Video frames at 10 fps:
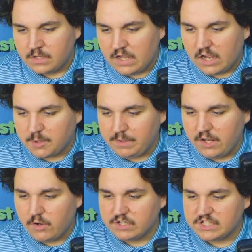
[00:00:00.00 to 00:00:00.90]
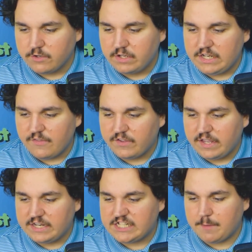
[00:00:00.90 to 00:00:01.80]
A Complete Unknown is literally nothing
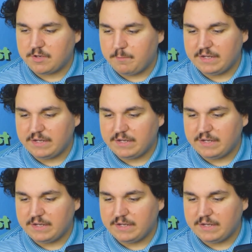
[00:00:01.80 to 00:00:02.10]
except